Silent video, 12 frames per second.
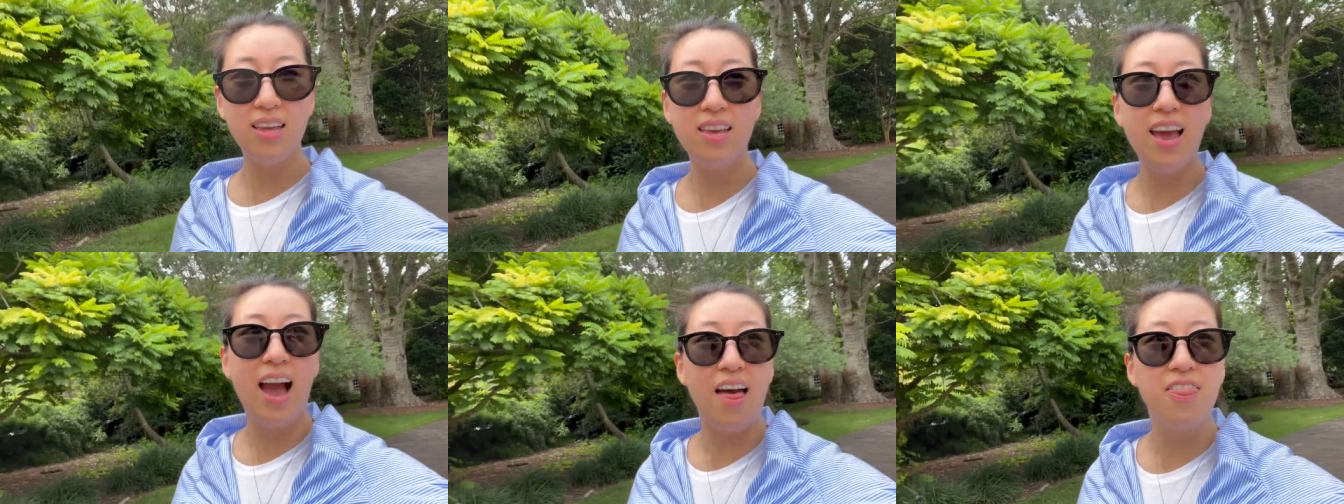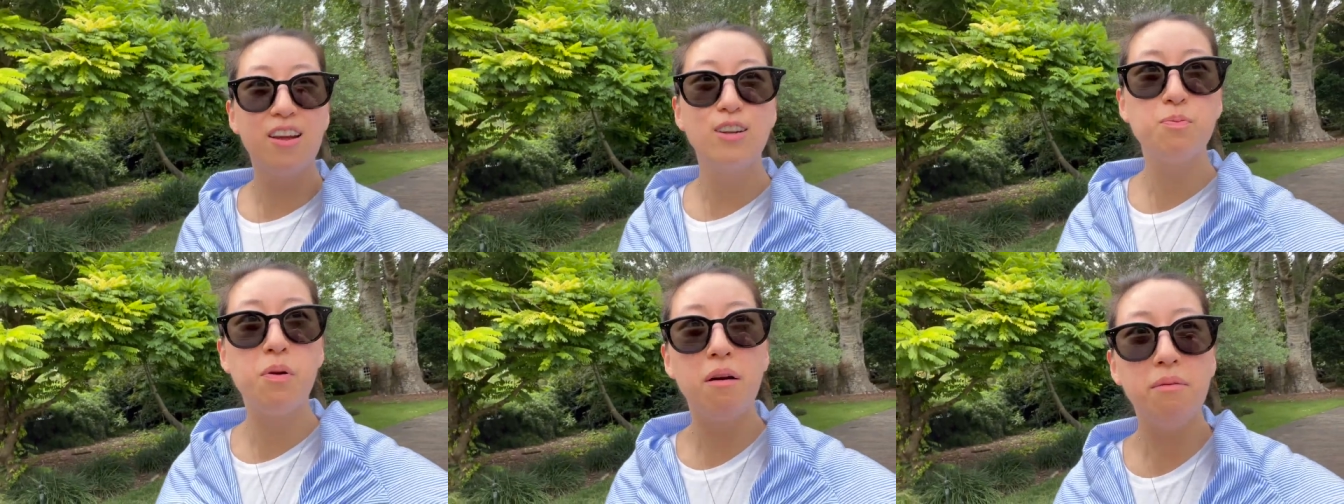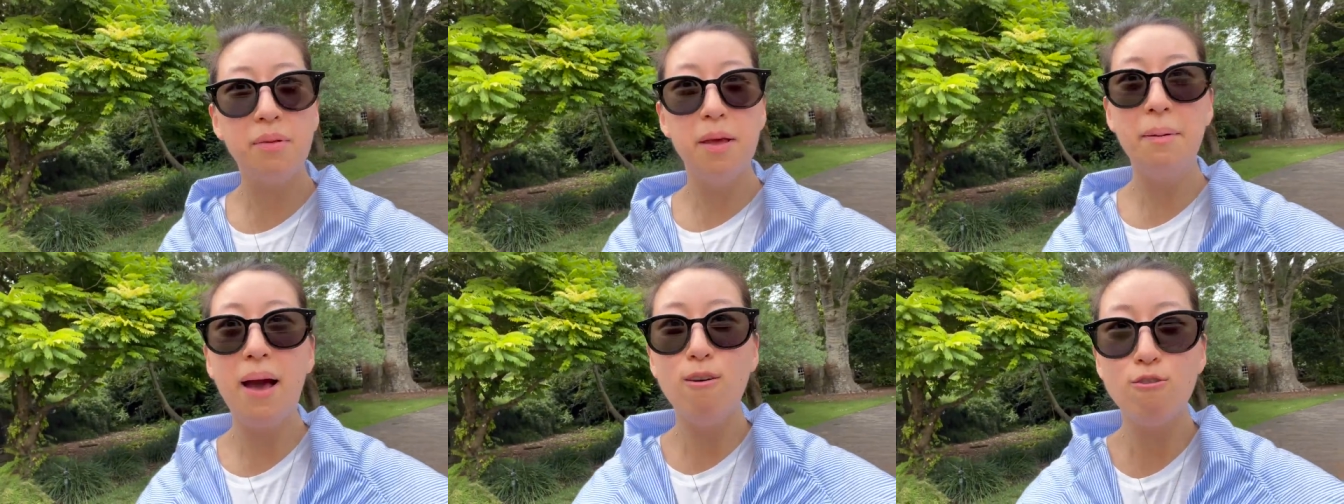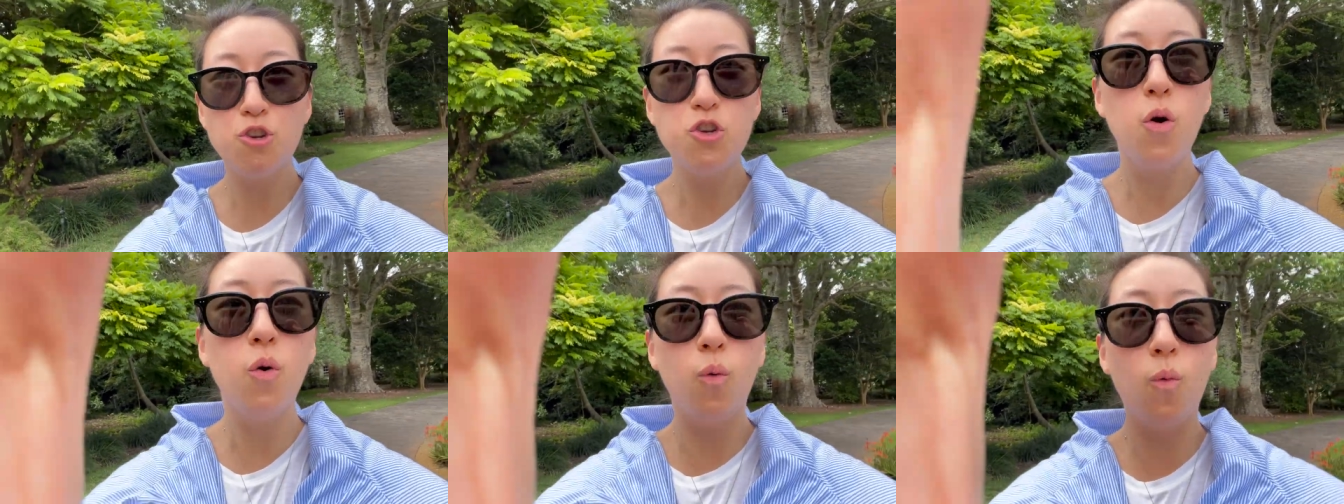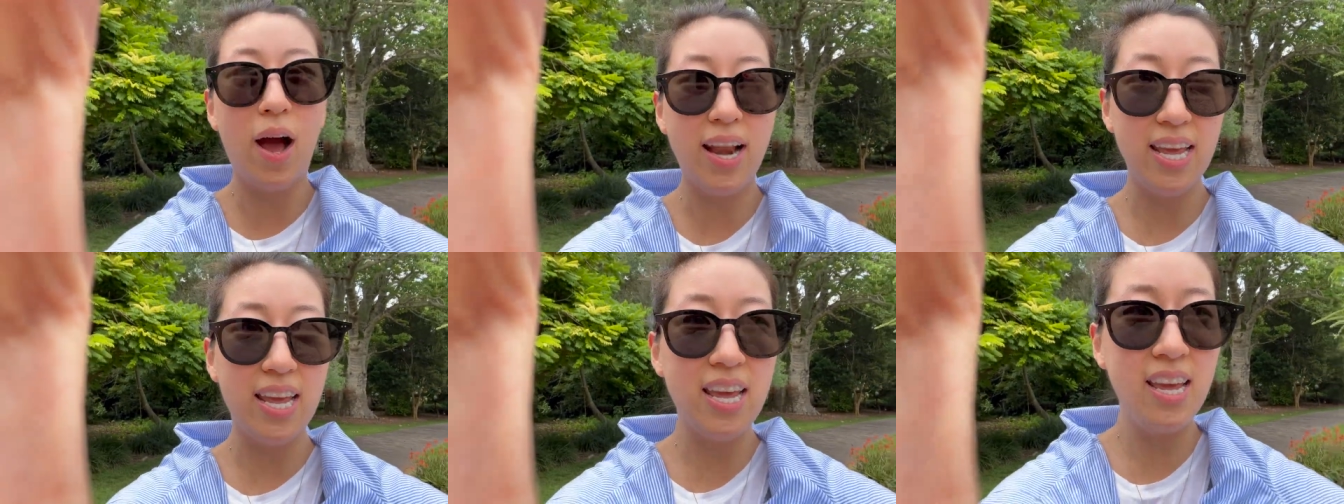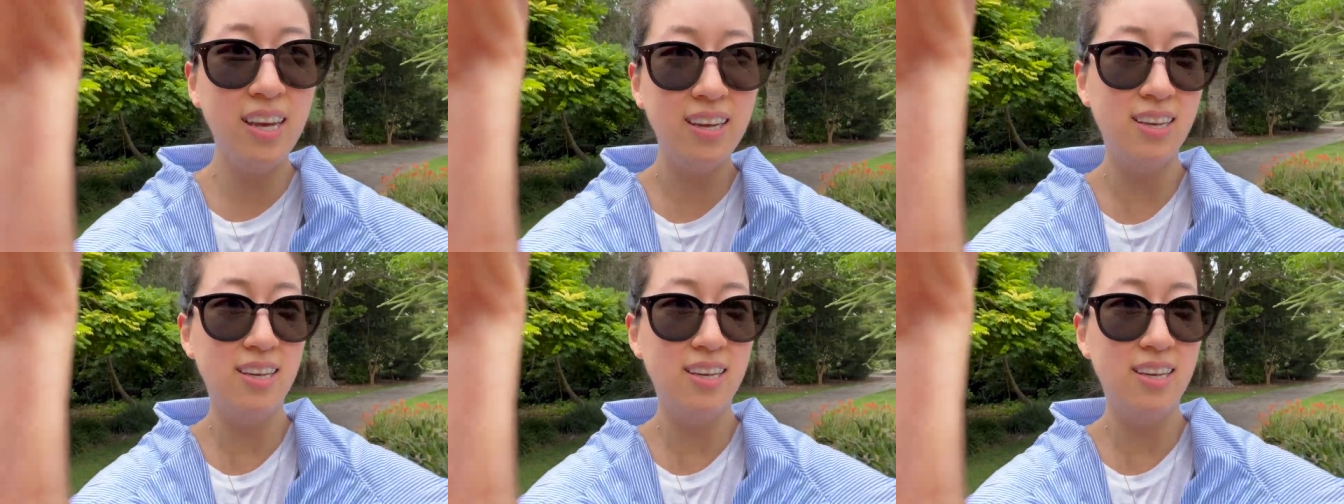Yeah, there's probably about 20